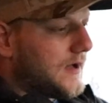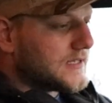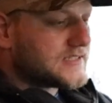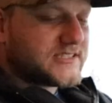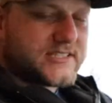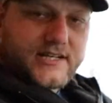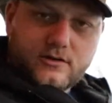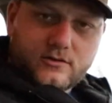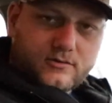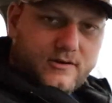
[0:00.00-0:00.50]

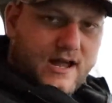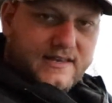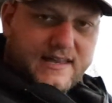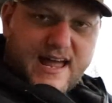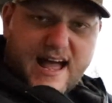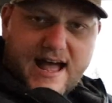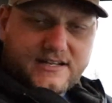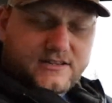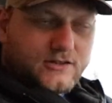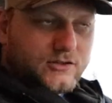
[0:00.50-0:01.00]
Single red
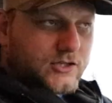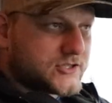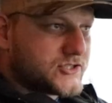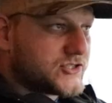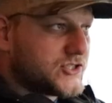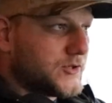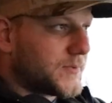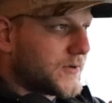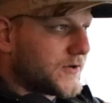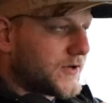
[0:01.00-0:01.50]
dot, looks
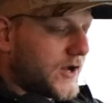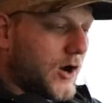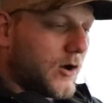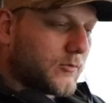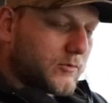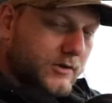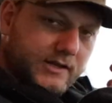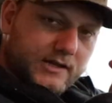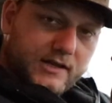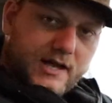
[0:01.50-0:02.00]
super
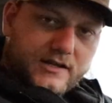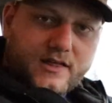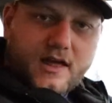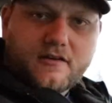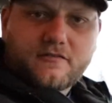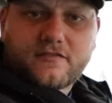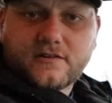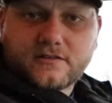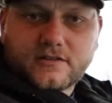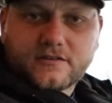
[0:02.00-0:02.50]
dope. Really like
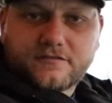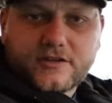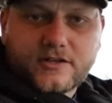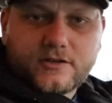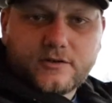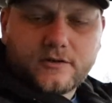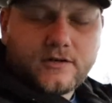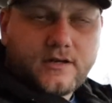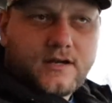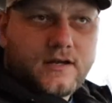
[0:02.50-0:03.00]
that field of
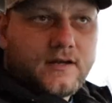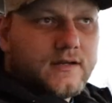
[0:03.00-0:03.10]
view.